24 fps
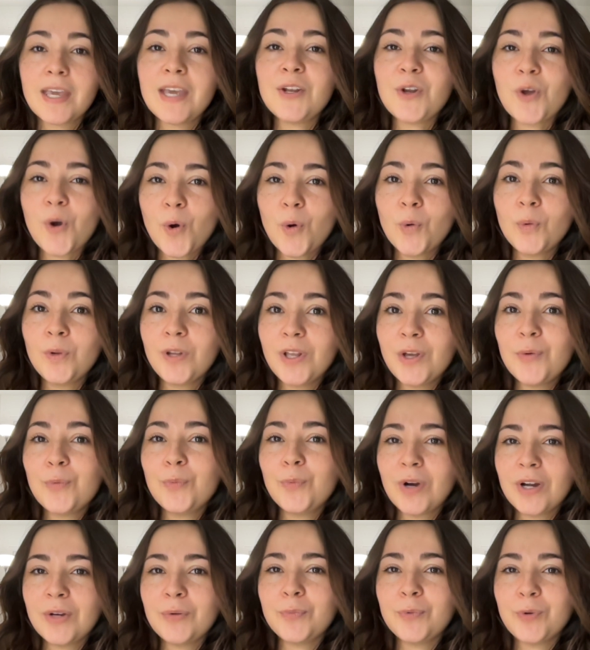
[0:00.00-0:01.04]
and only
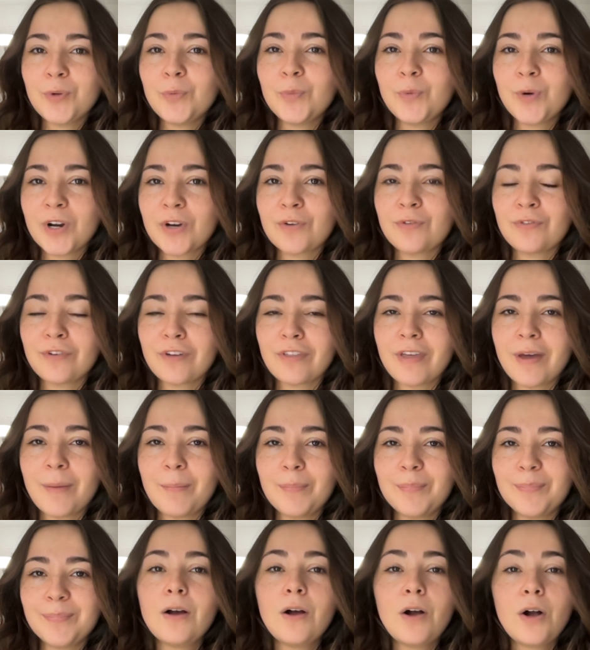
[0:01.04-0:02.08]
one will work for
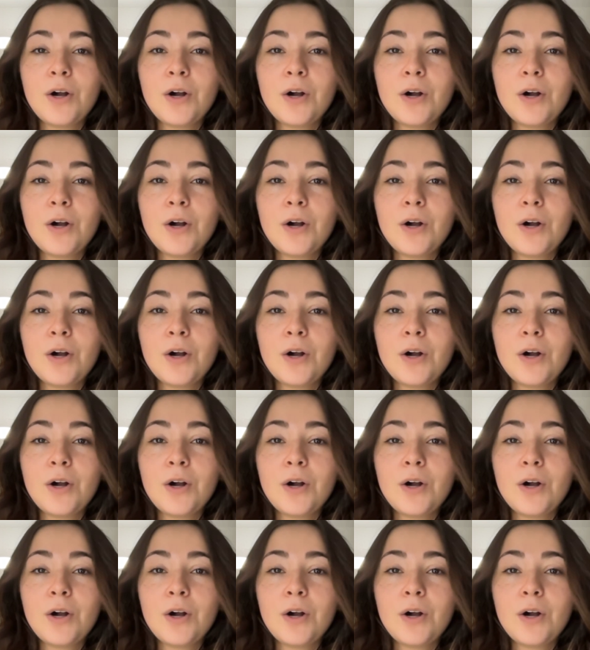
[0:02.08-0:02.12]
them.